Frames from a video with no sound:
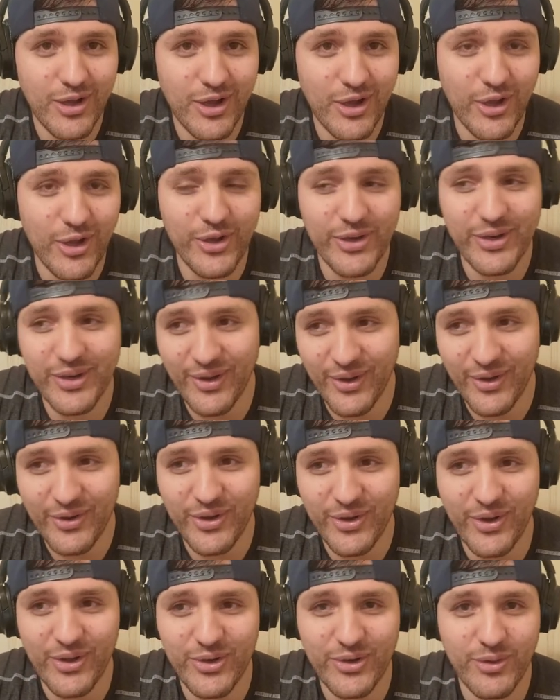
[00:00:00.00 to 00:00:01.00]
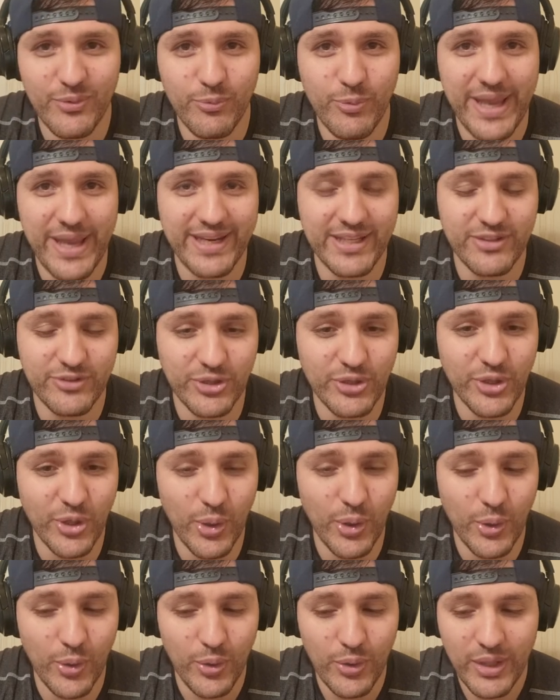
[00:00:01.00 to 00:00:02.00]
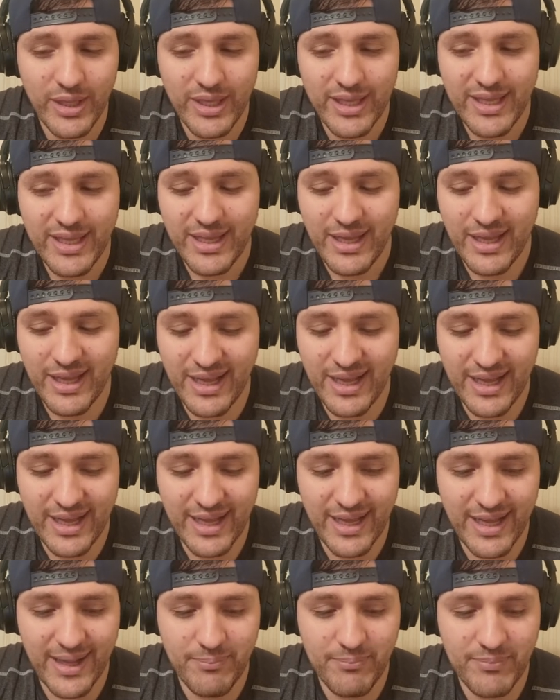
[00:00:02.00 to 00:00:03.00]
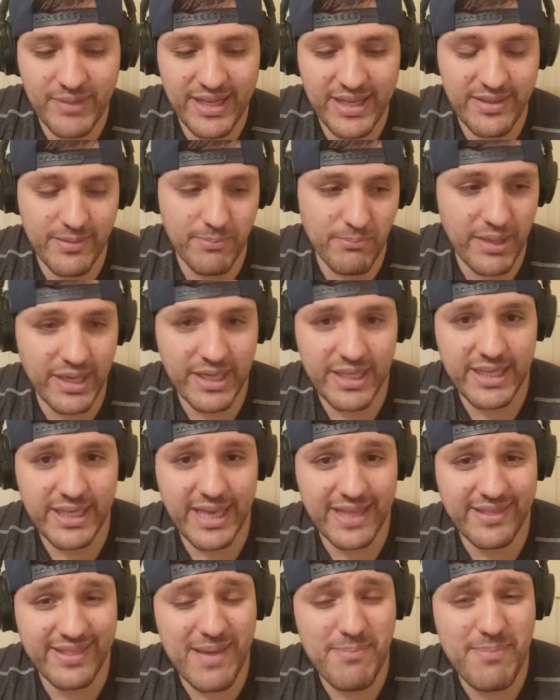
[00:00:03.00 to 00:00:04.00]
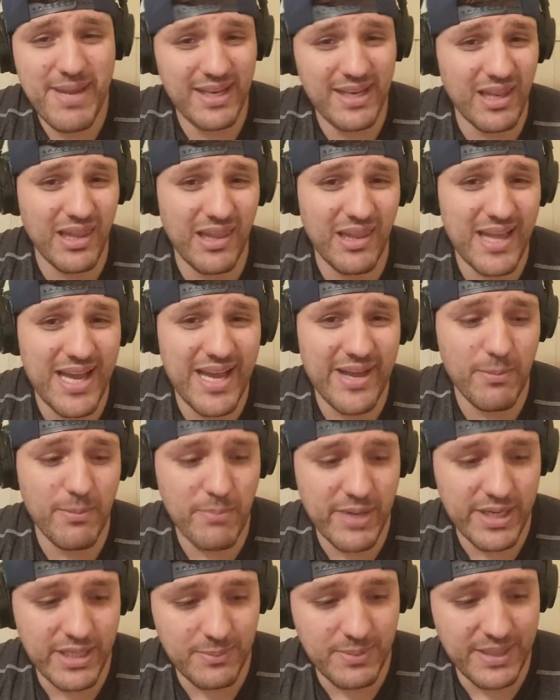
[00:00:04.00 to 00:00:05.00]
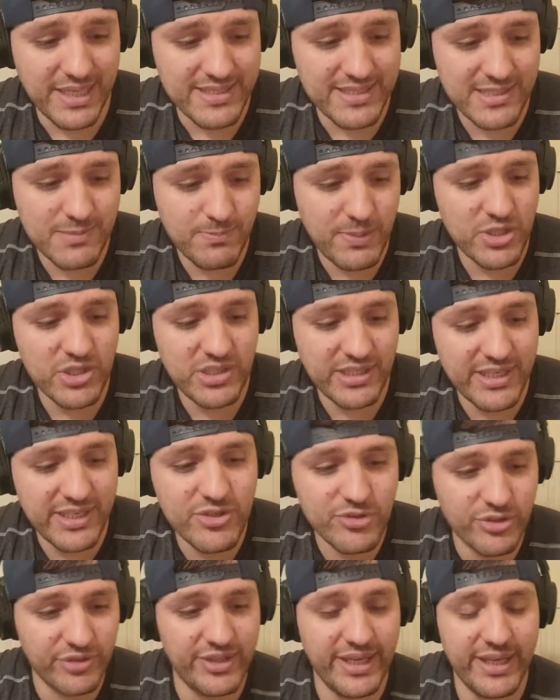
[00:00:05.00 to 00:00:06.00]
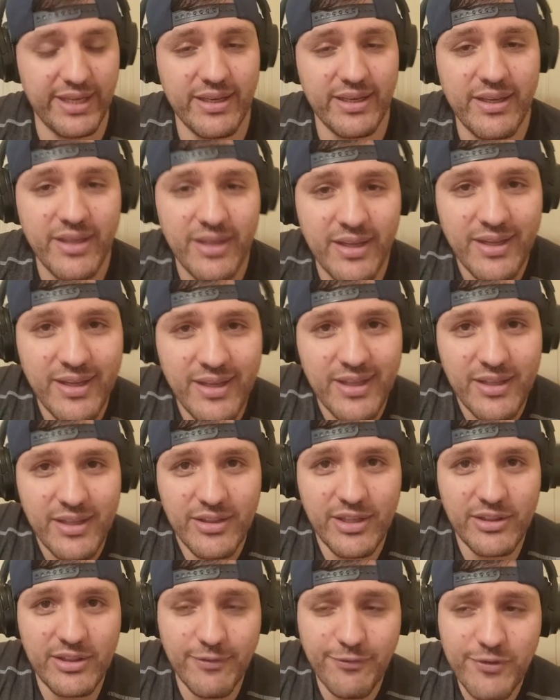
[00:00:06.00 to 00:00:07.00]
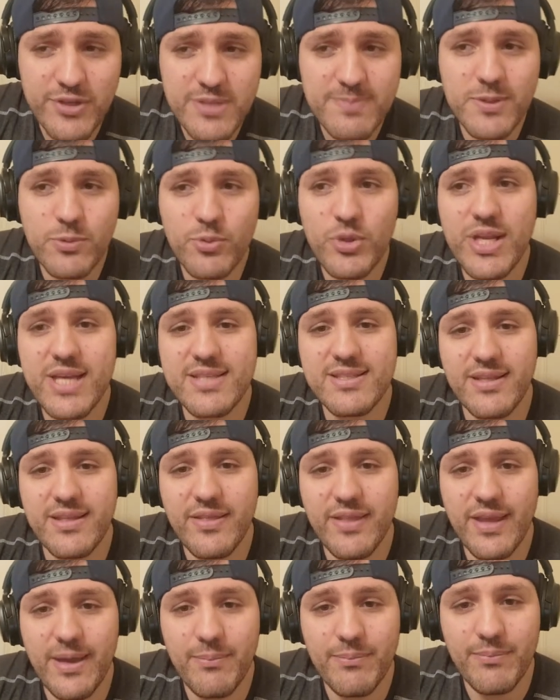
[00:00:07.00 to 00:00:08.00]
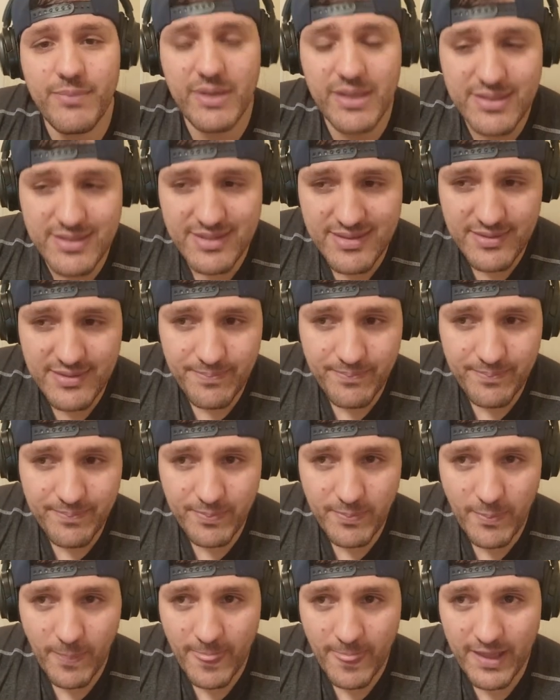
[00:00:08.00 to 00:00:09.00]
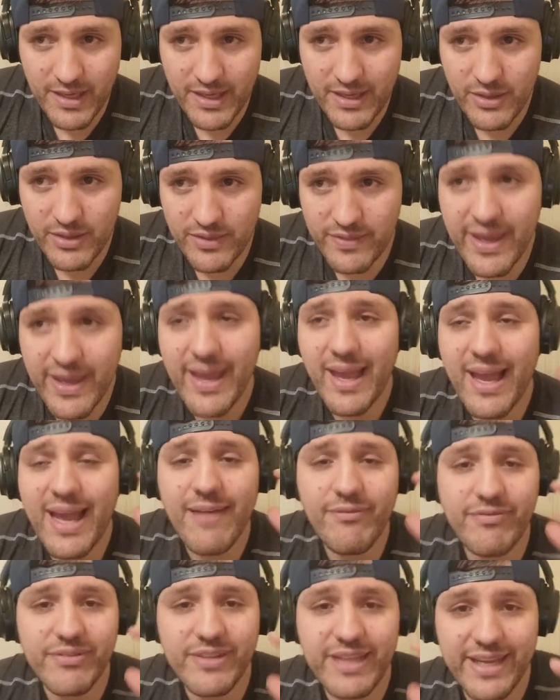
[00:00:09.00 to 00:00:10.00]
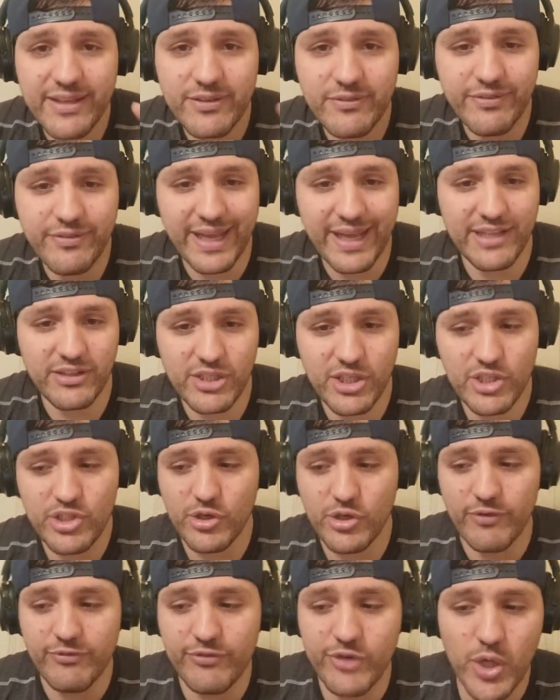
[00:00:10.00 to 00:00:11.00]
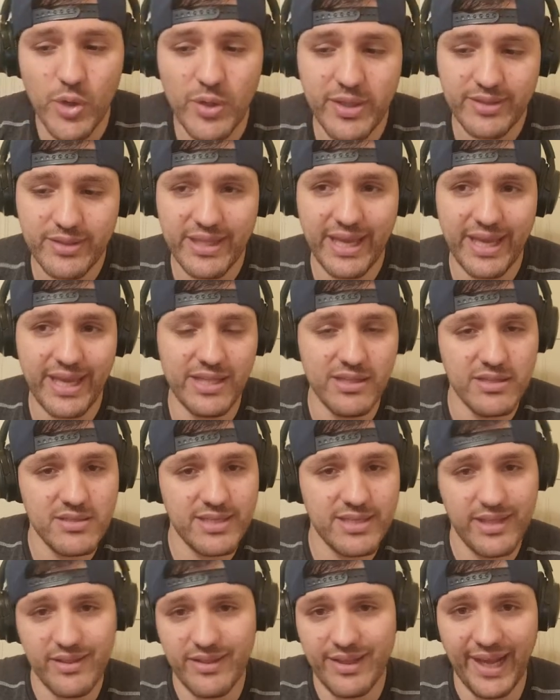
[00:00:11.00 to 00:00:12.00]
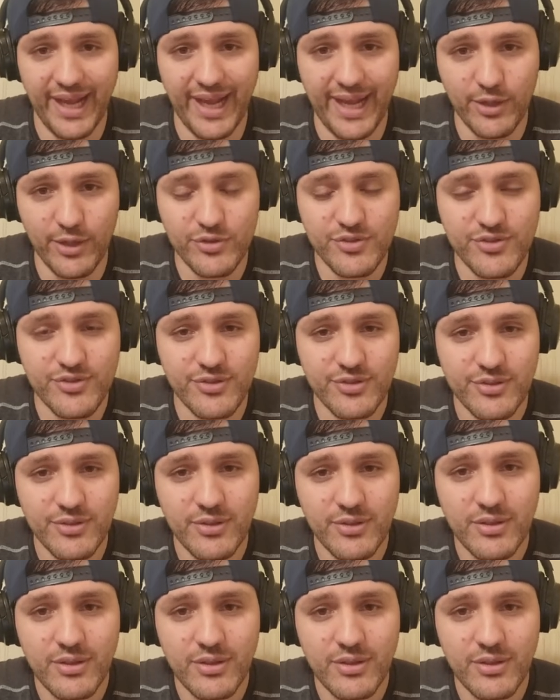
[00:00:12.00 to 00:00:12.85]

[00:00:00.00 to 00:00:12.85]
on, on, on waiting to go uh, in the money, and they made a lot of money because, especially, here's the thing, the difference between us and them is, they have the advantage of knowing the ins and the outs.